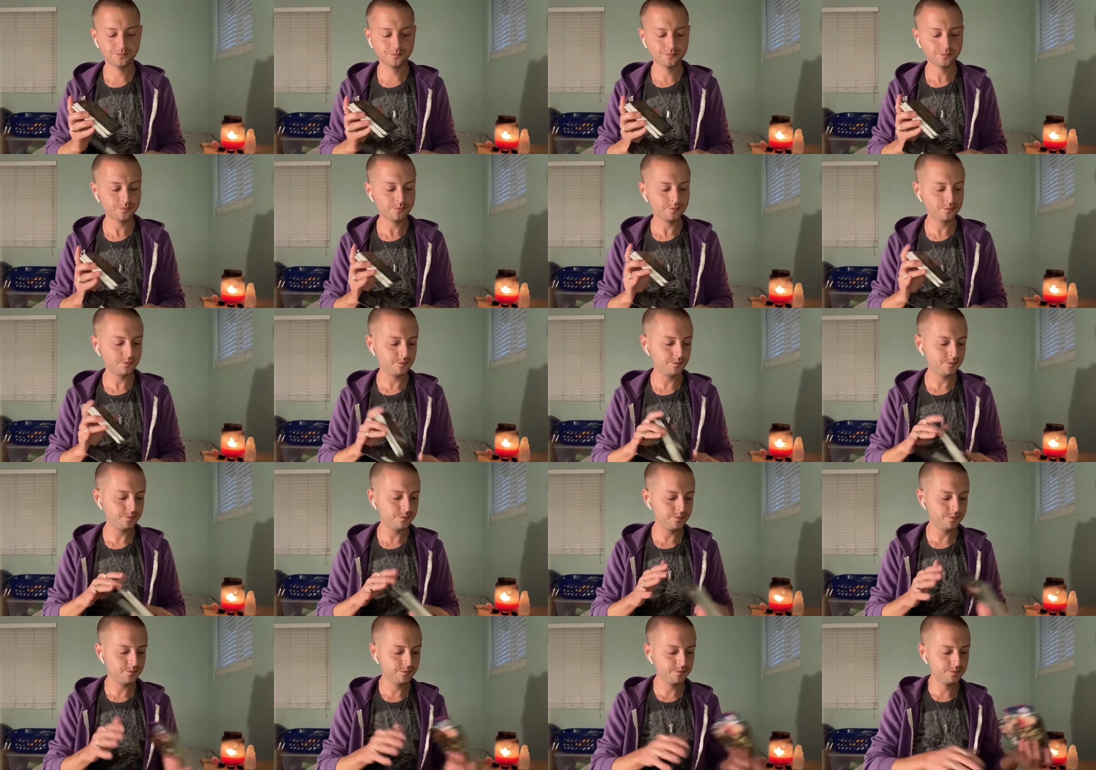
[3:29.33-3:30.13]

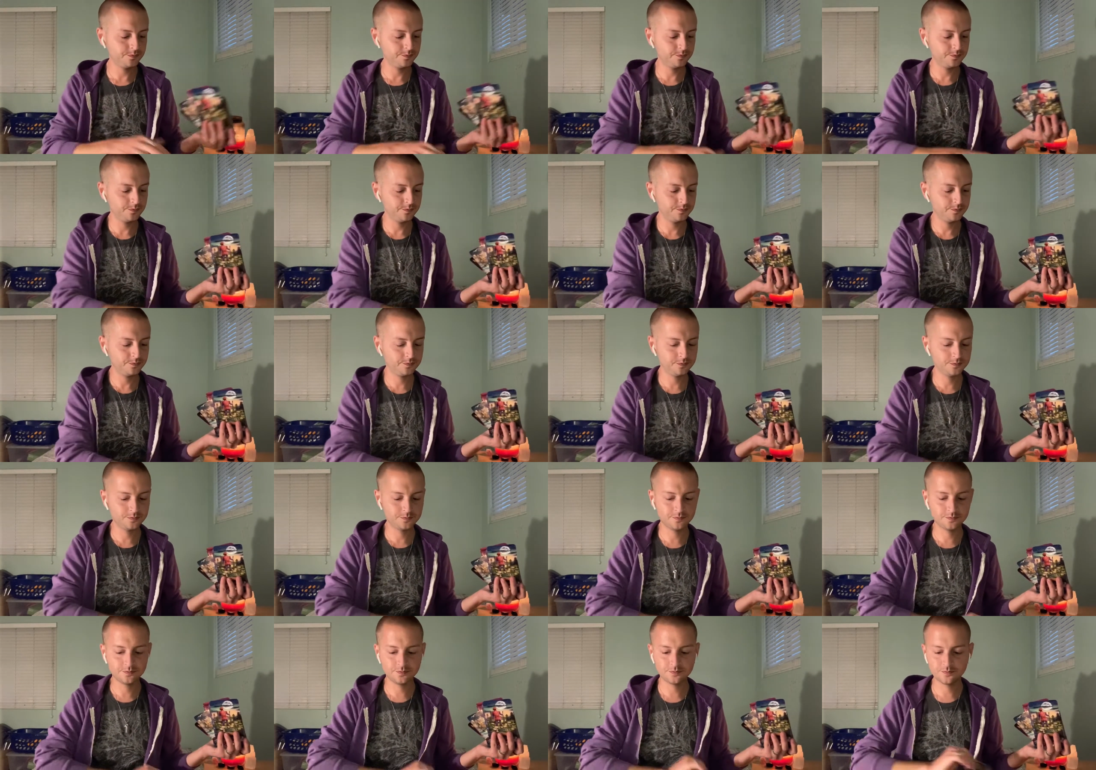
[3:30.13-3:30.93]

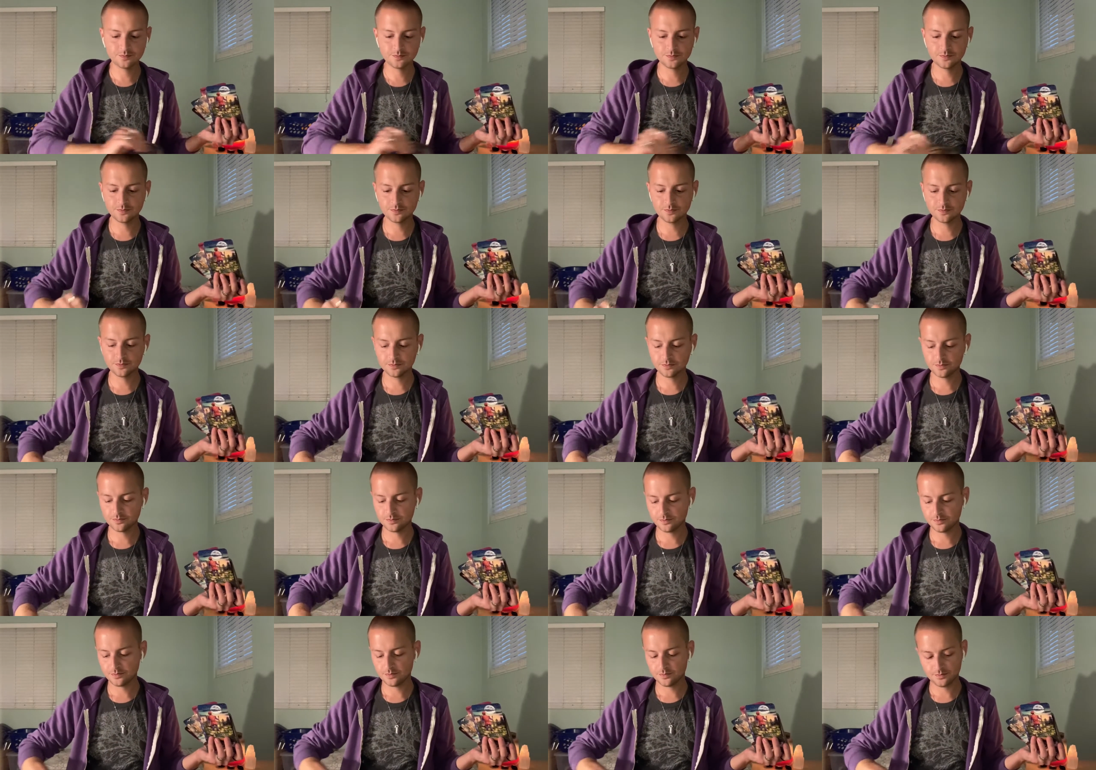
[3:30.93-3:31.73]

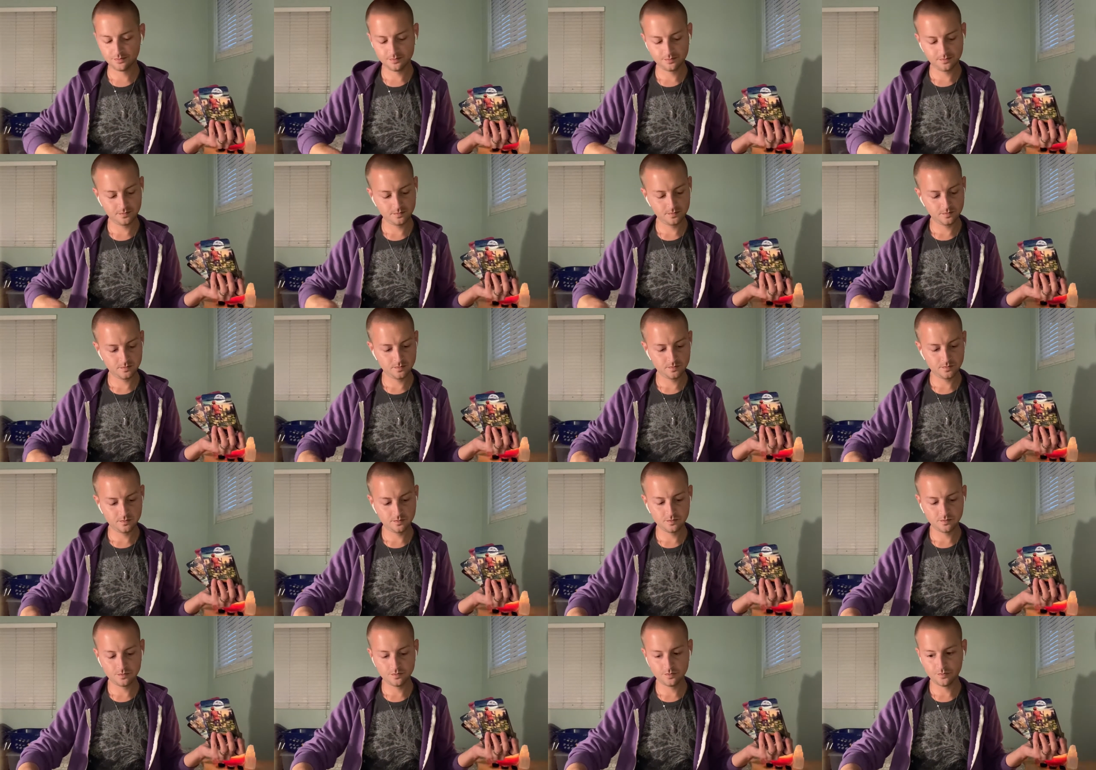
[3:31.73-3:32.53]

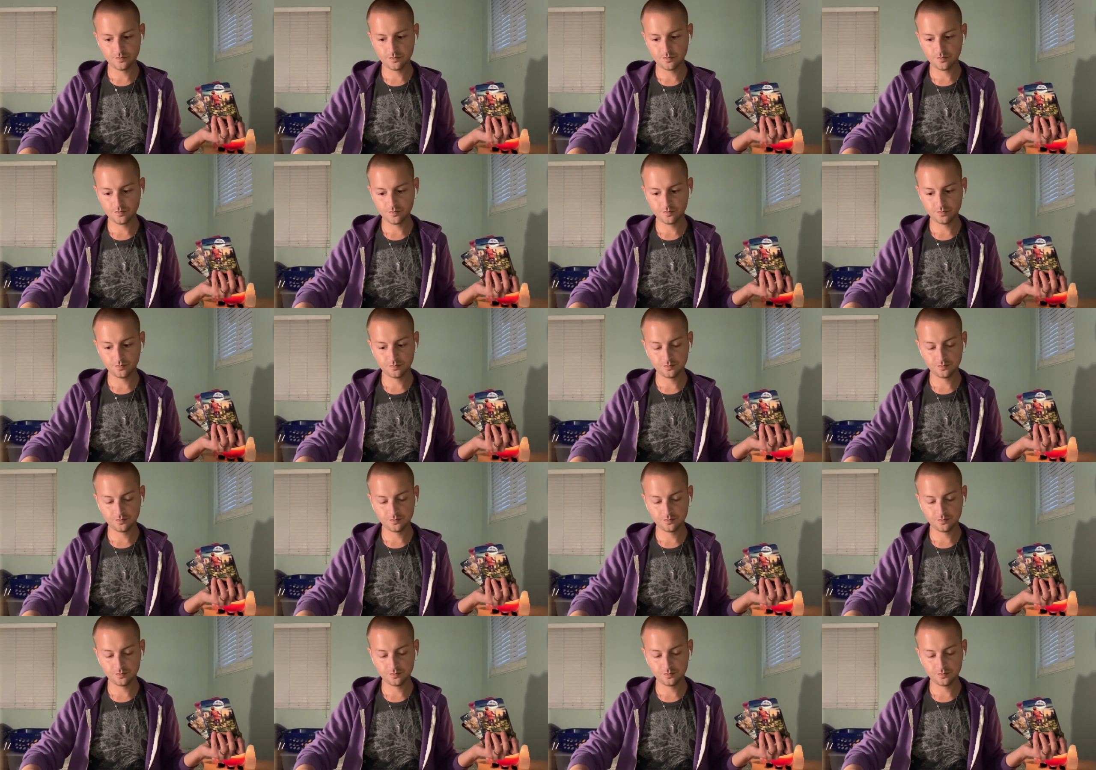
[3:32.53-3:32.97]
Nothing is said.